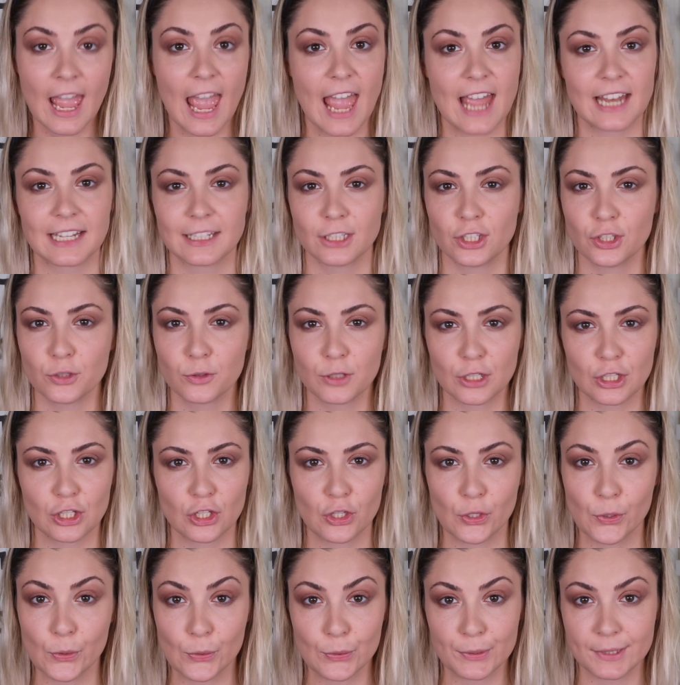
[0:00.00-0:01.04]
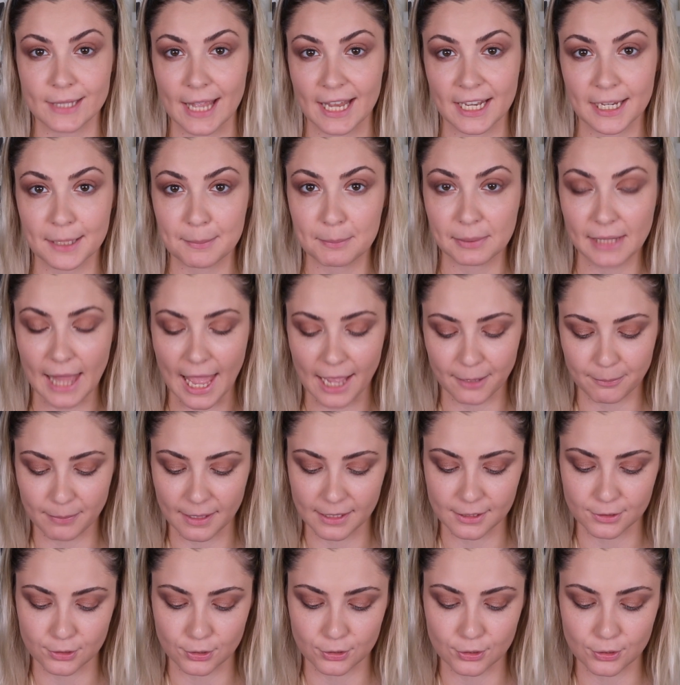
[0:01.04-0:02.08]
and you can use any black
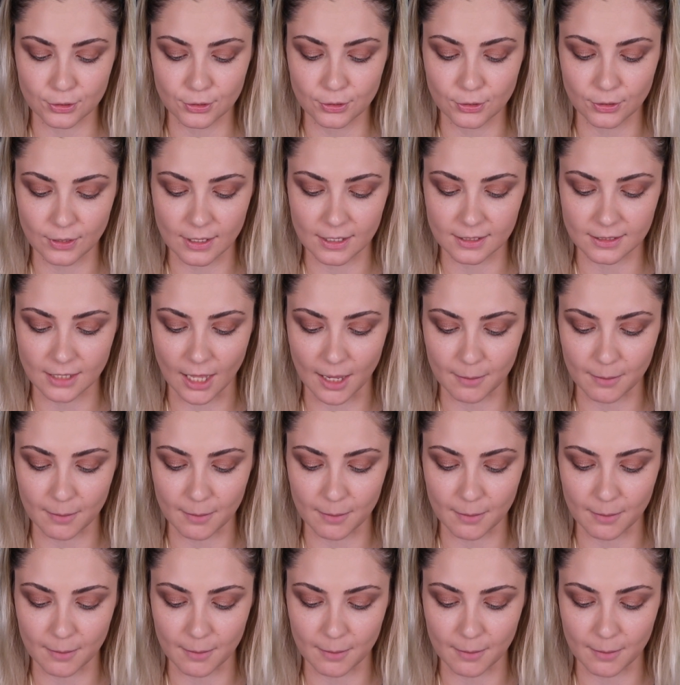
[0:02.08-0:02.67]
pencil to do this.